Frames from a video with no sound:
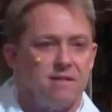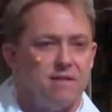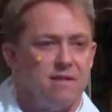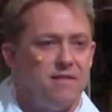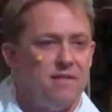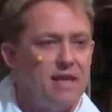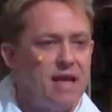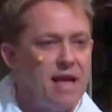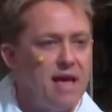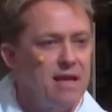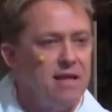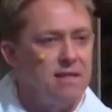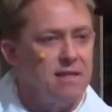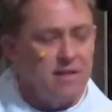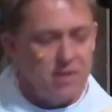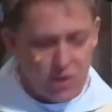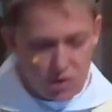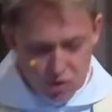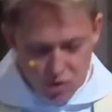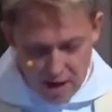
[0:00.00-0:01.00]
in the
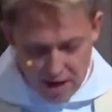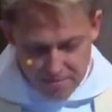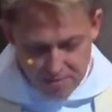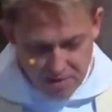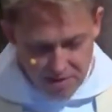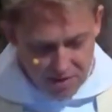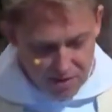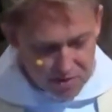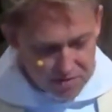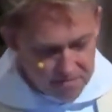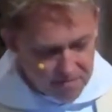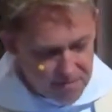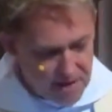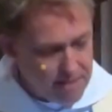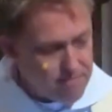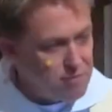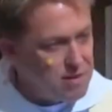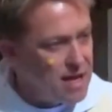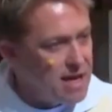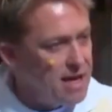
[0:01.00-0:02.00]
endless tribalism
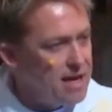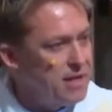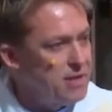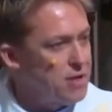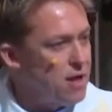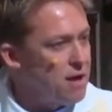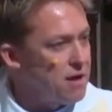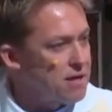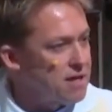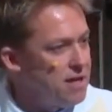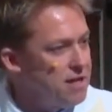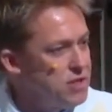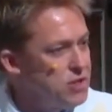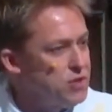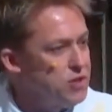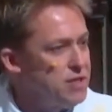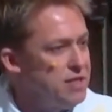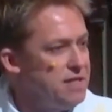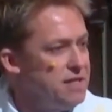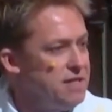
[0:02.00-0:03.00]
that plagues our
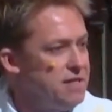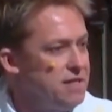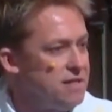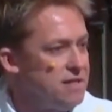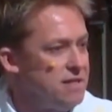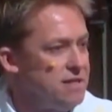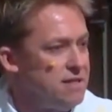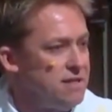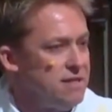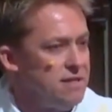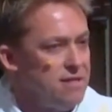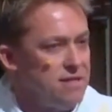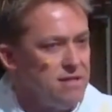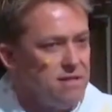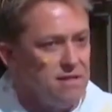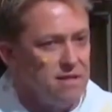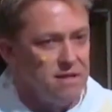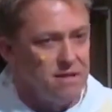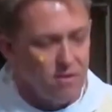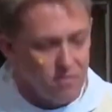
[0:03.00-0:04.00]
country
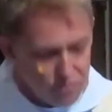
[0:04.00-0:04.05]
and